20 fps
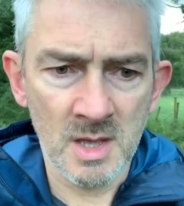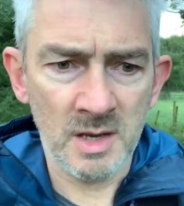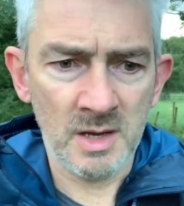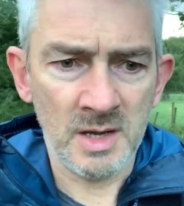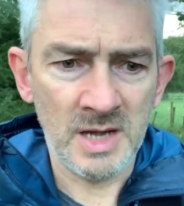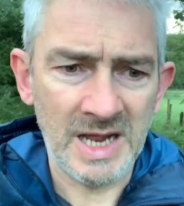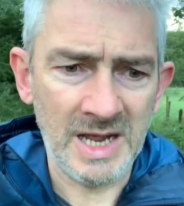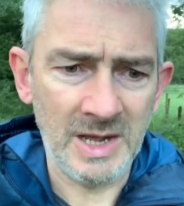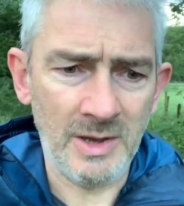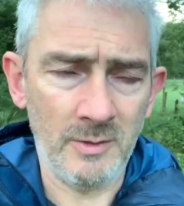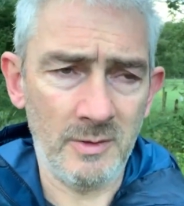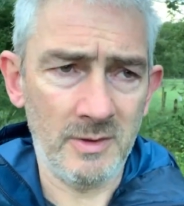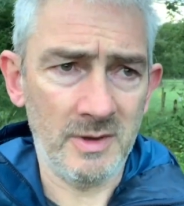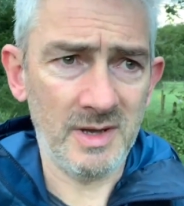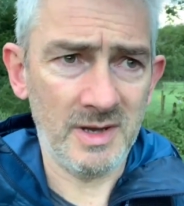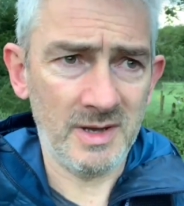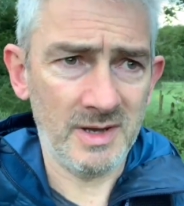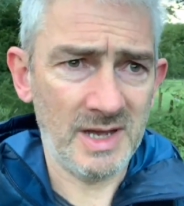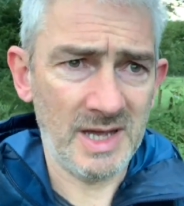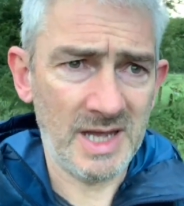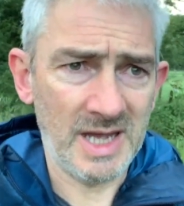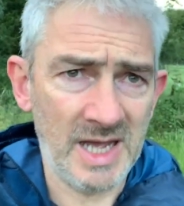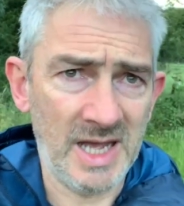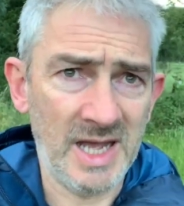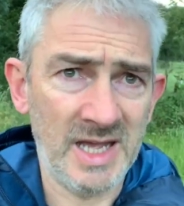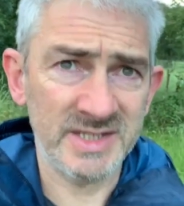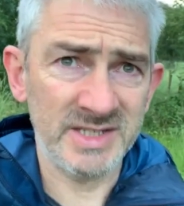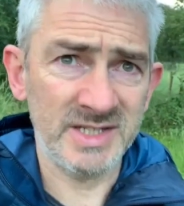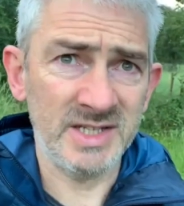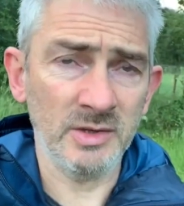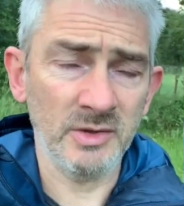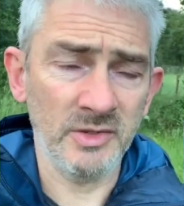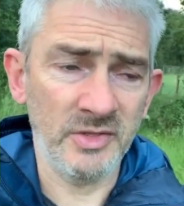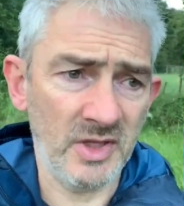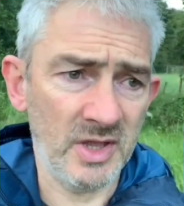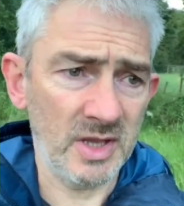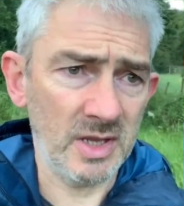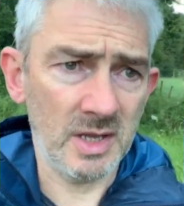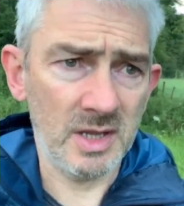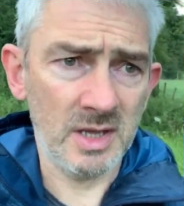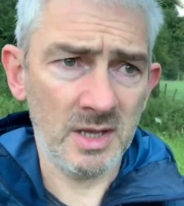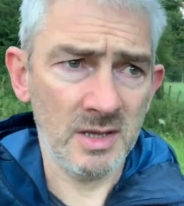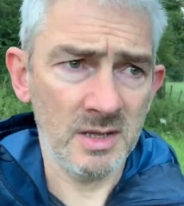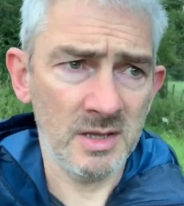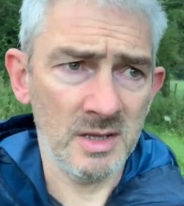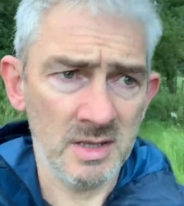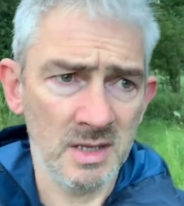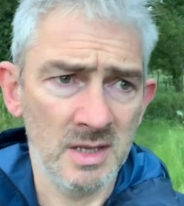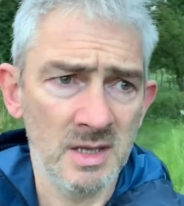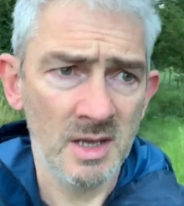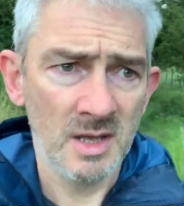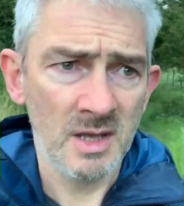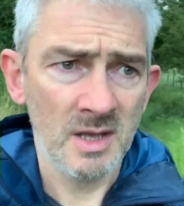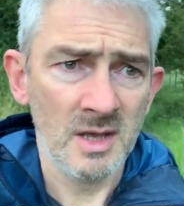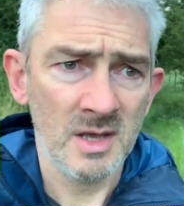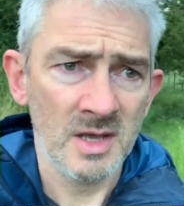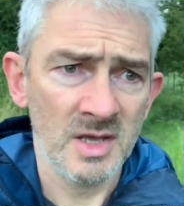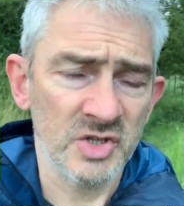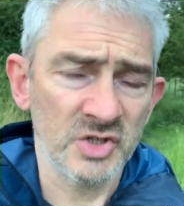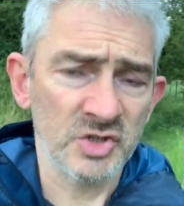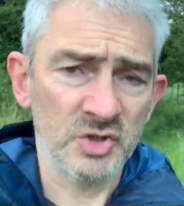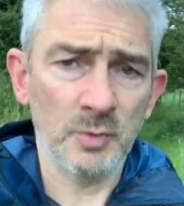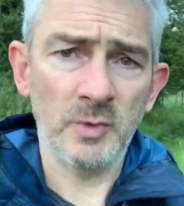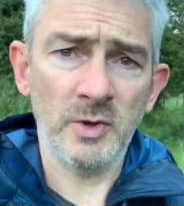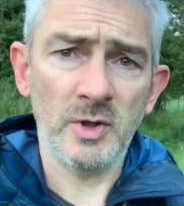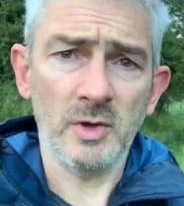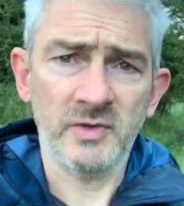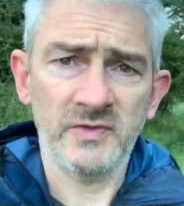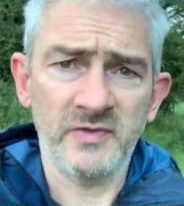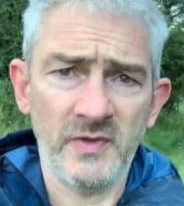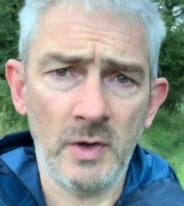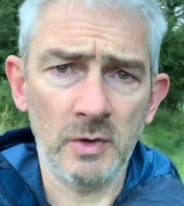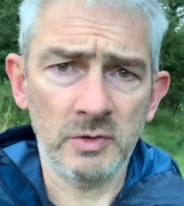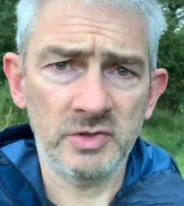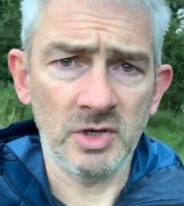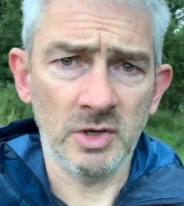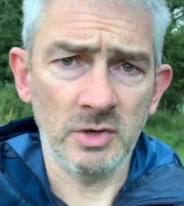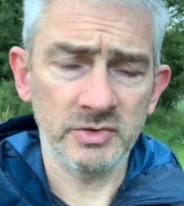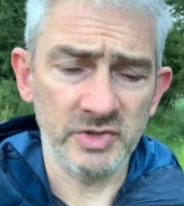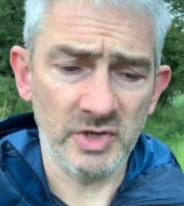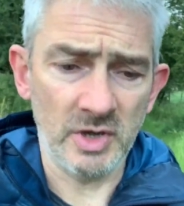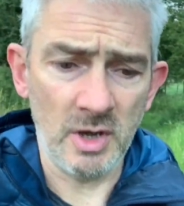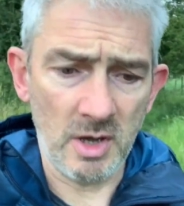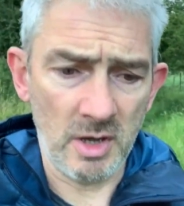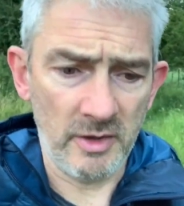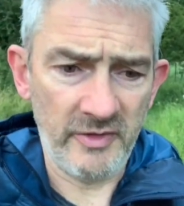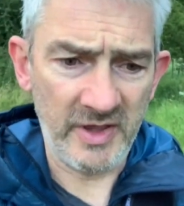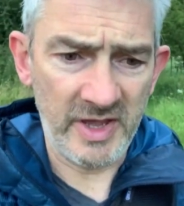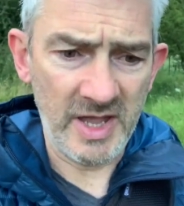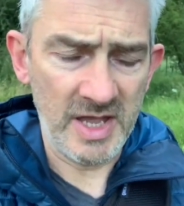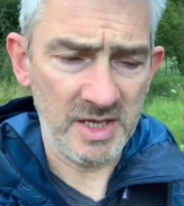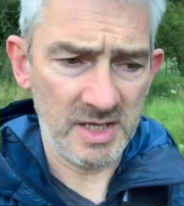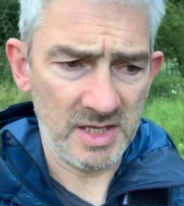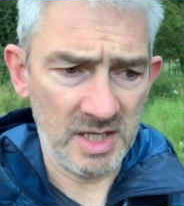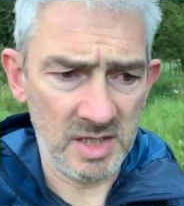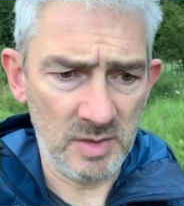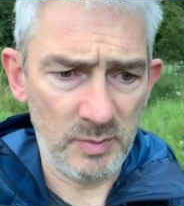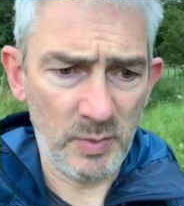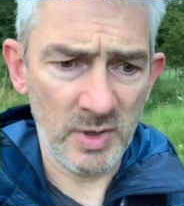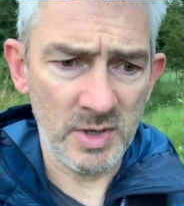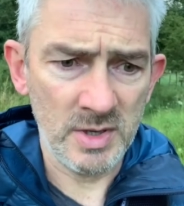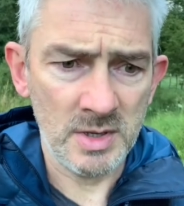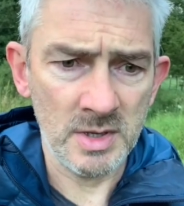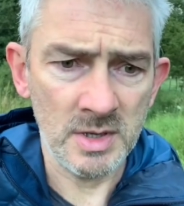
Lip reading: Now, I still think some of those photos are the gatekeeper,